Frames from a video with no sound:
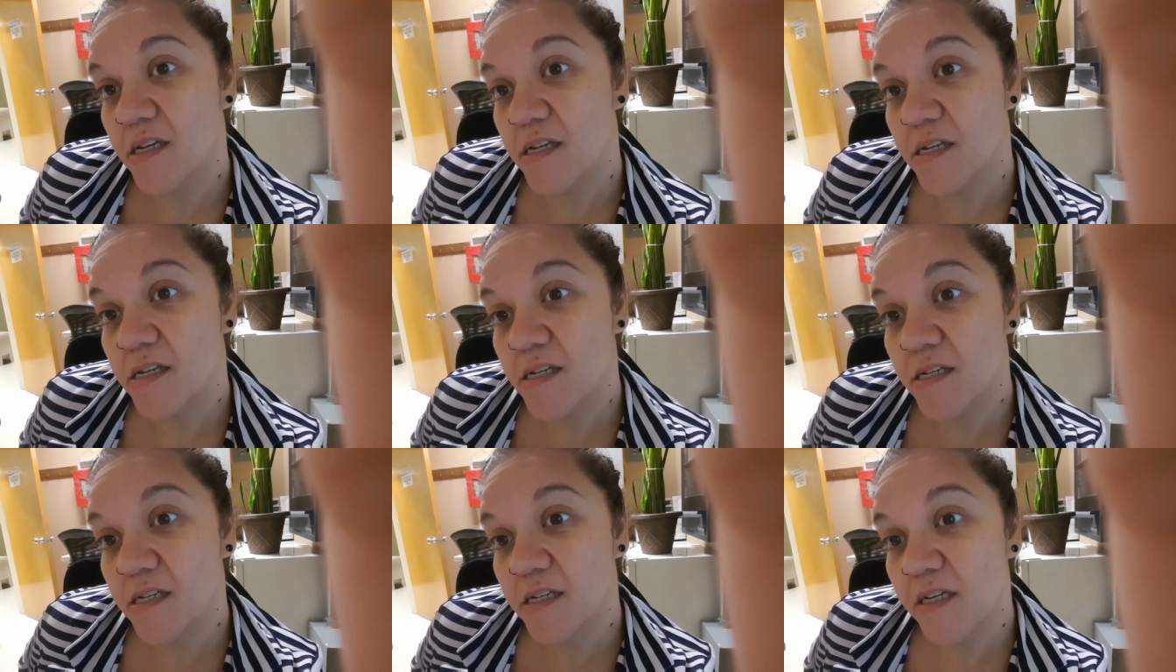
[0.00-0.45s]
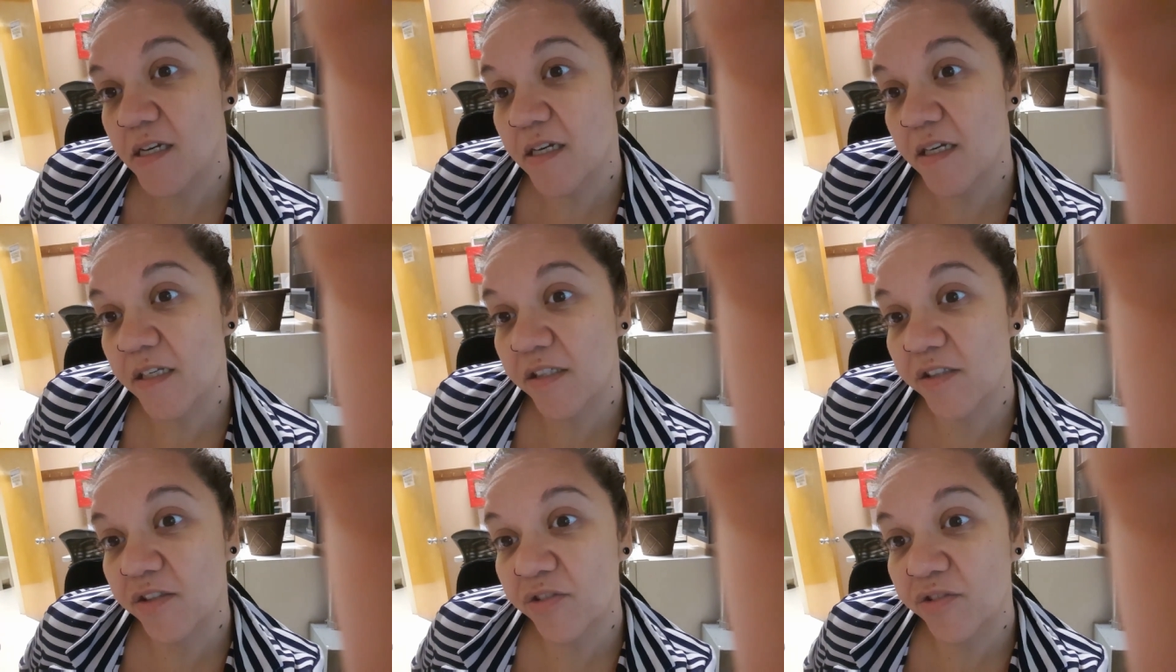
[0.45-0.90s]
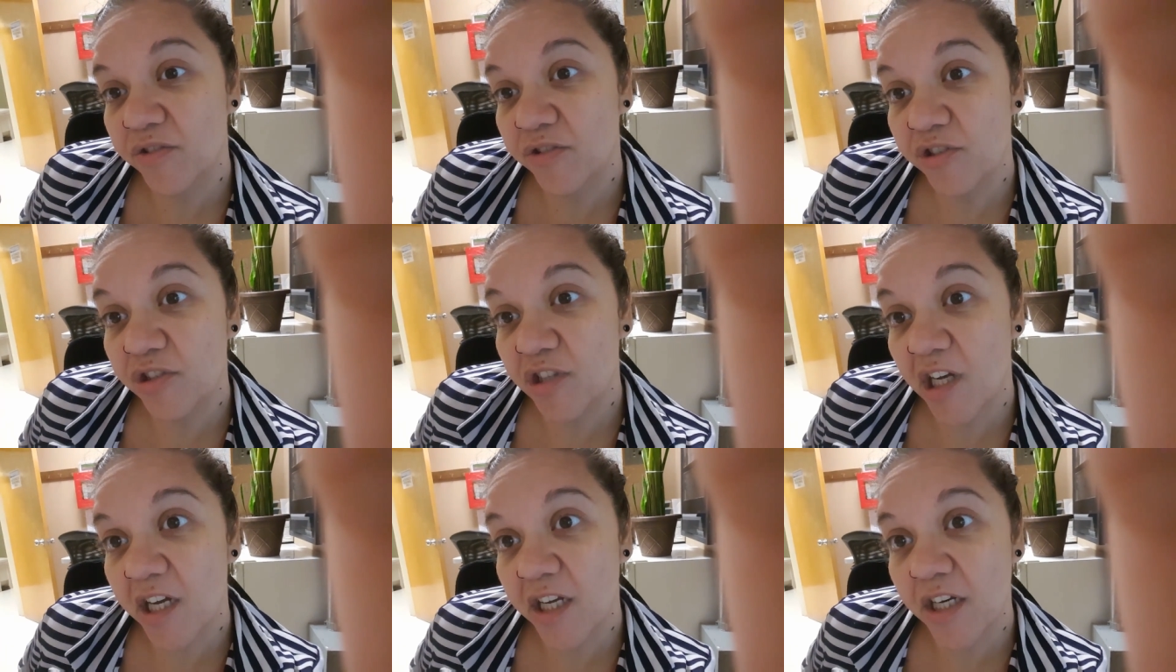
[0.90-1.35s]
And
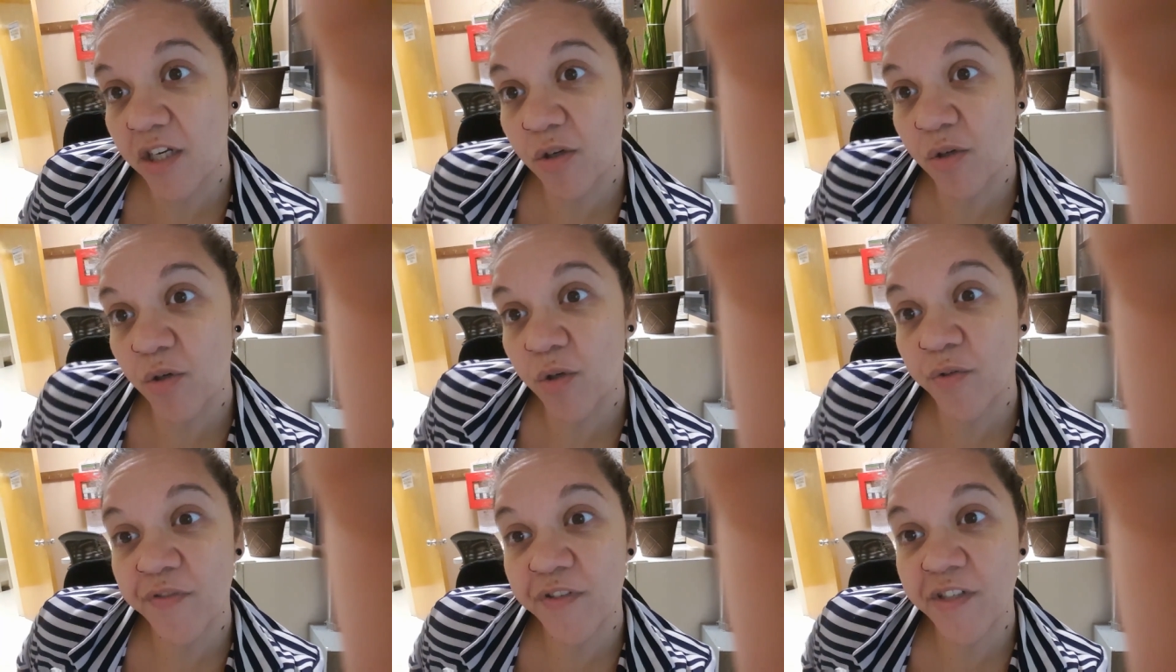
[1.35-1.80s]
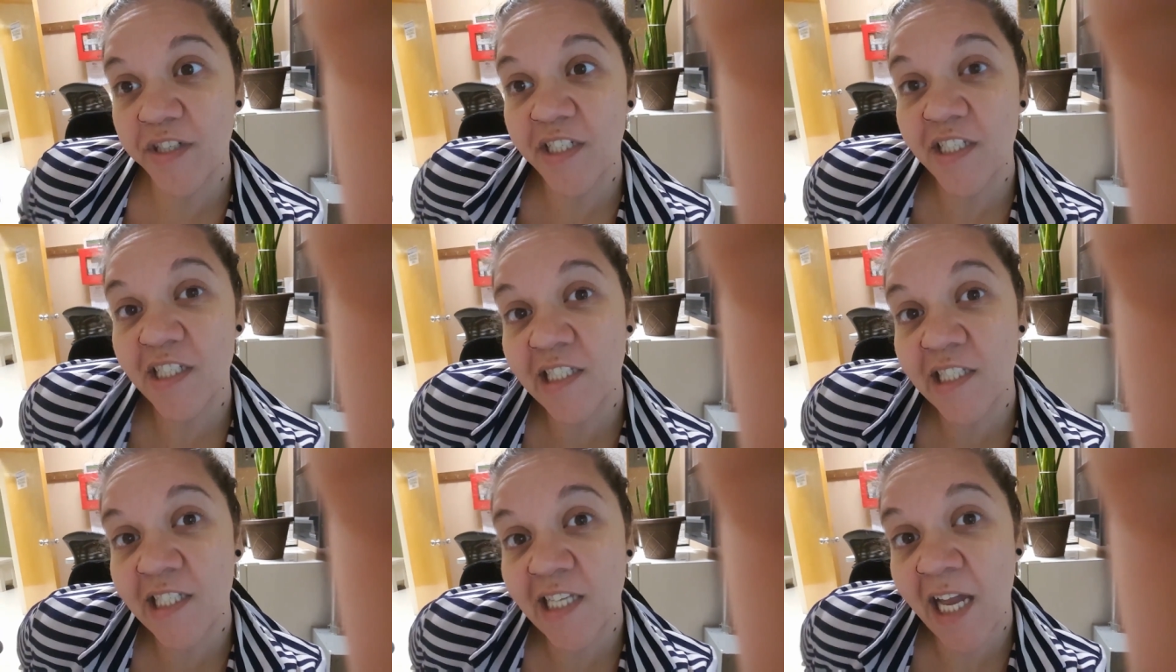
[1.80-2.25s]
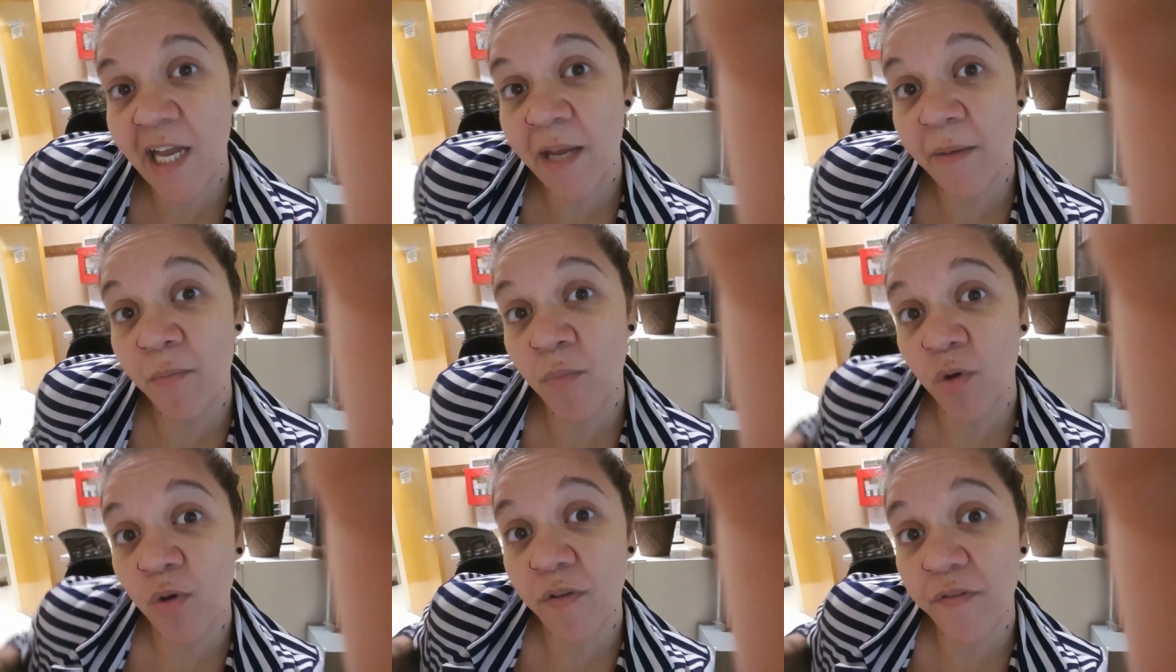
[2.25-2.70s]
try to hopefully the
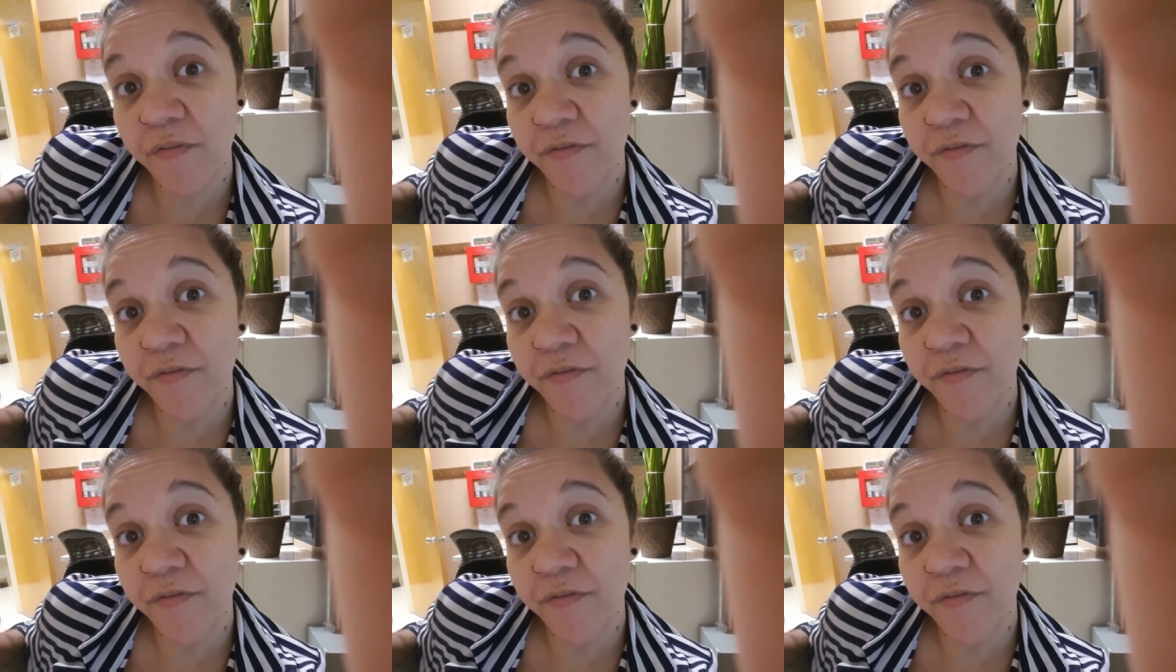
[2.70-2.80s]
time will go